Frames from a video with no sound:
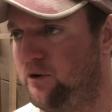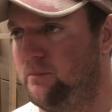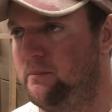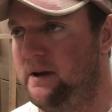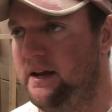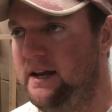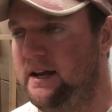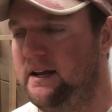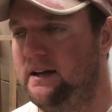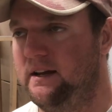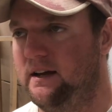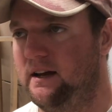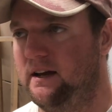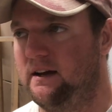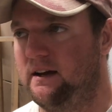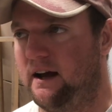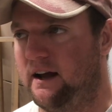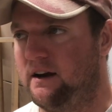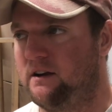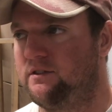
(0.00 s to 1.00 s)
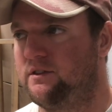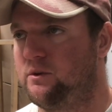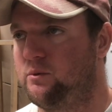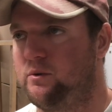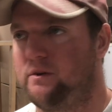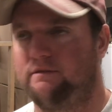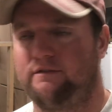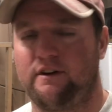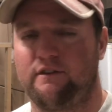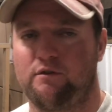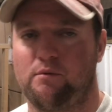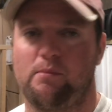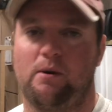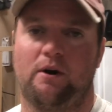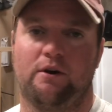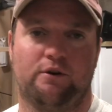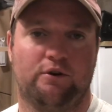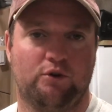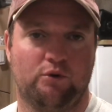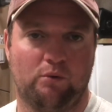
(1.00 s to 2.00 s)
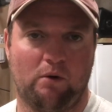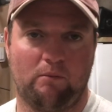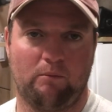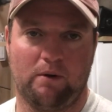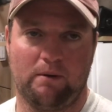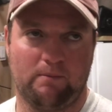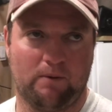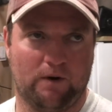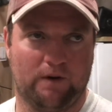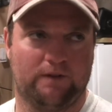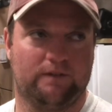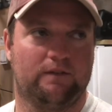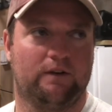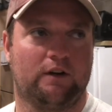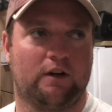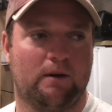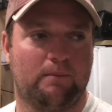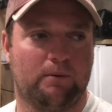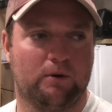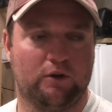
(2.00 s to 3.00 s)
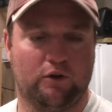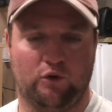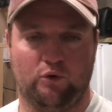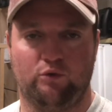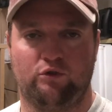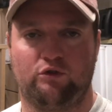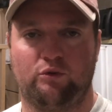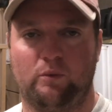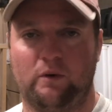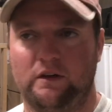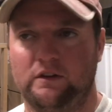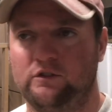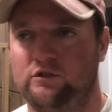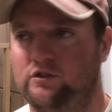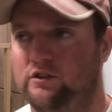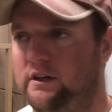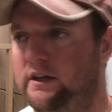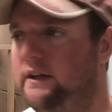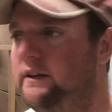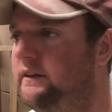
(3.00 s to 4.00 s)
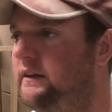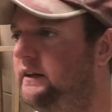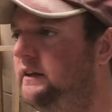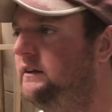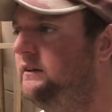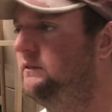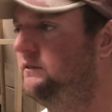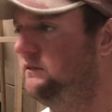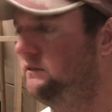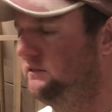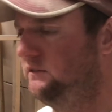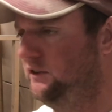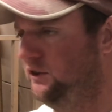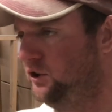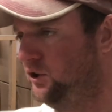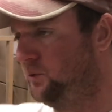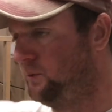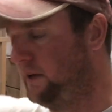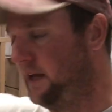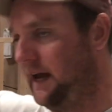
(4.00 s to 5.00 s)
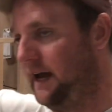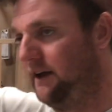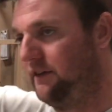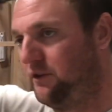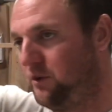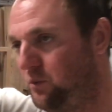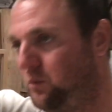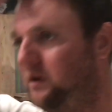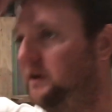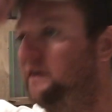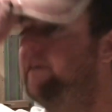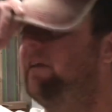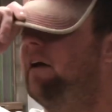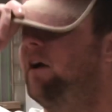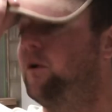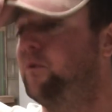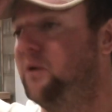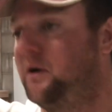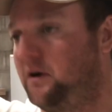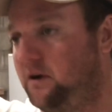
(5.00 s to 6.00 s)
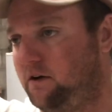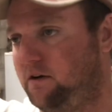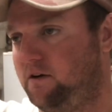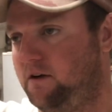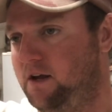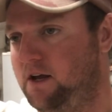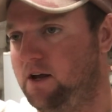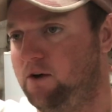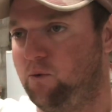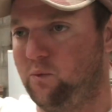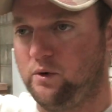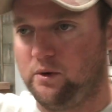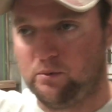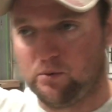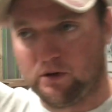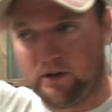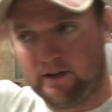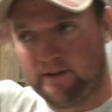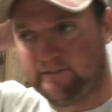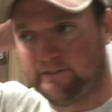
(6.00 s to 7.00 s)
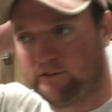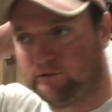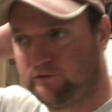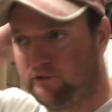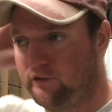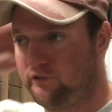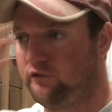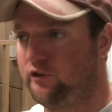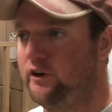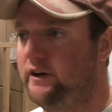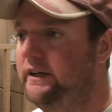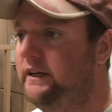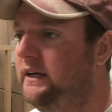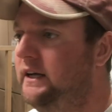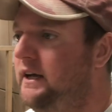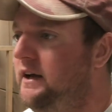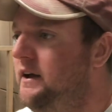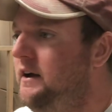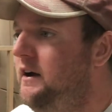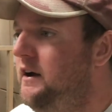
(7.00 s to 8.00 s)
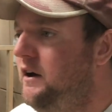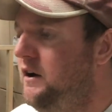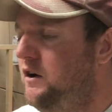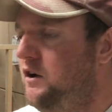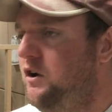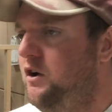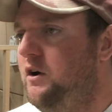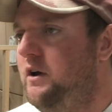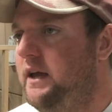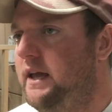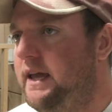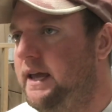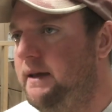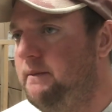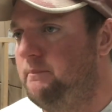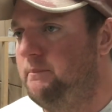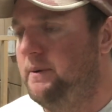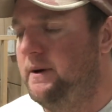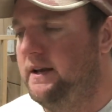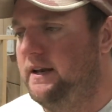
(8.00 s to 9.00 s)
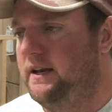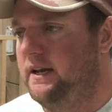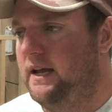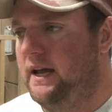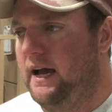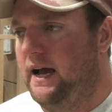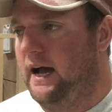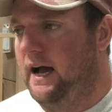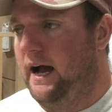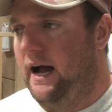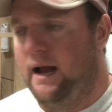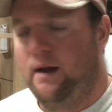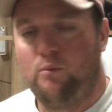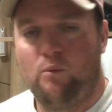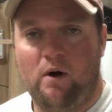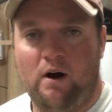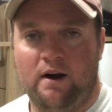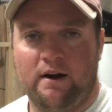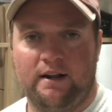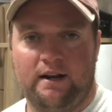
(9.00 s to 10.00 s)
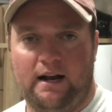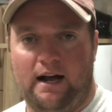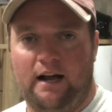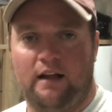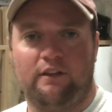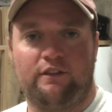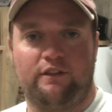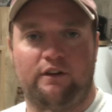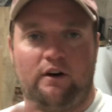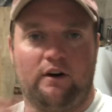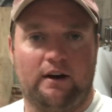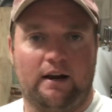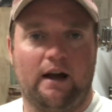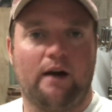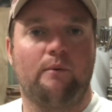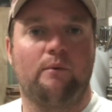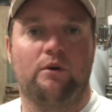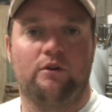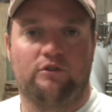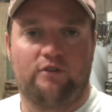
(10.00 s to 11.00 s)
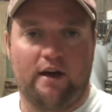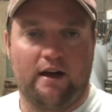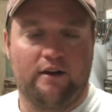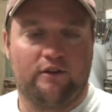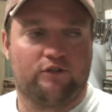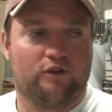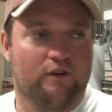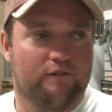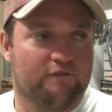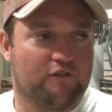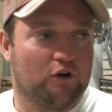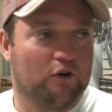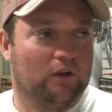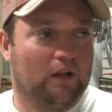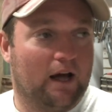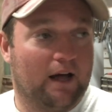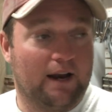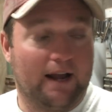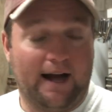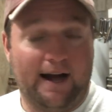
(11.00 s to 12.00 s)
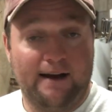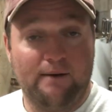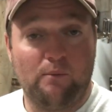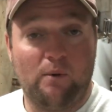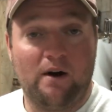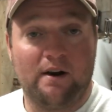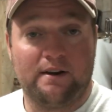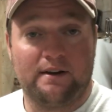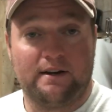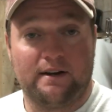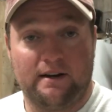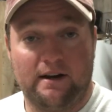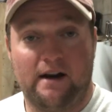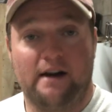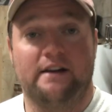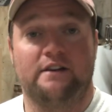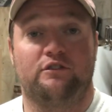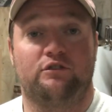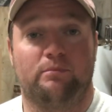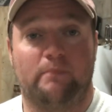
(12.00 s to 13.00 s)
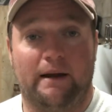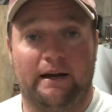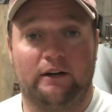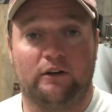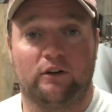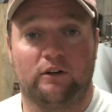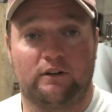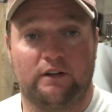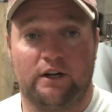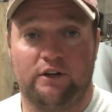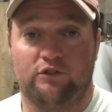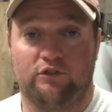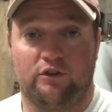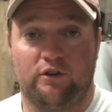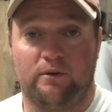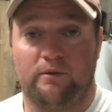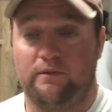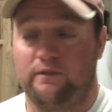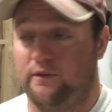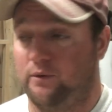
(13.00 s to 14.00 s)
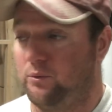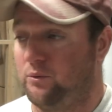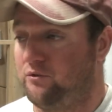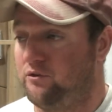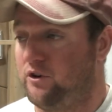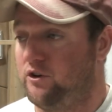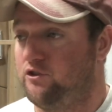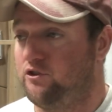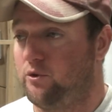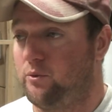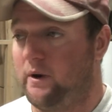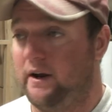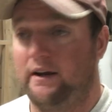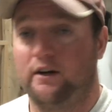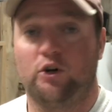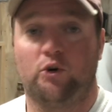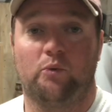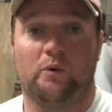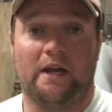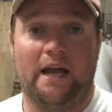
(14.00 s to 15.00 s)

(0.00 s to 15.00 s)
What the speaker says: me, I don't think we've ever bought a new one. We bought a couple used ones, and then, we had the one there where we were living for free. But I thought I was asking for a lot. I wanted an ice maker because the refrigerator we